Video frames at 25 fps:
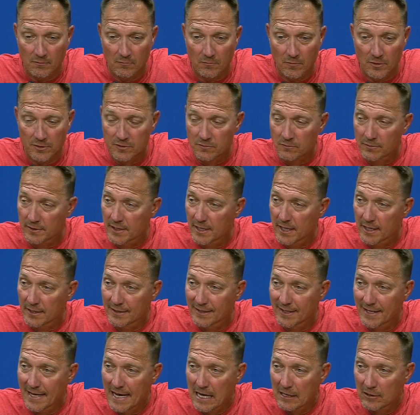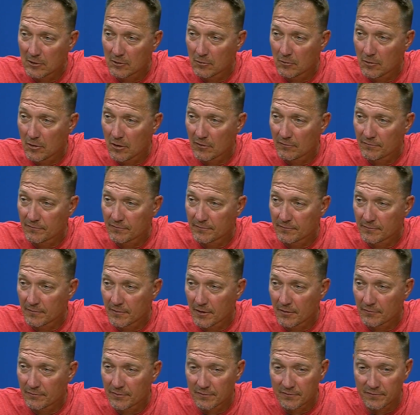once we got Gallo off
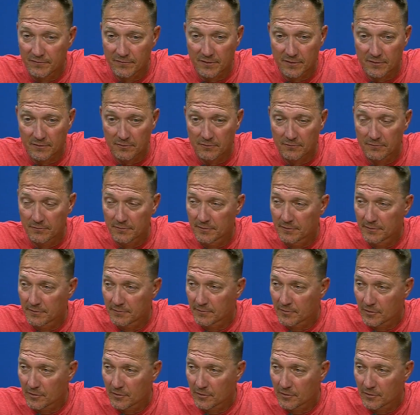off the field,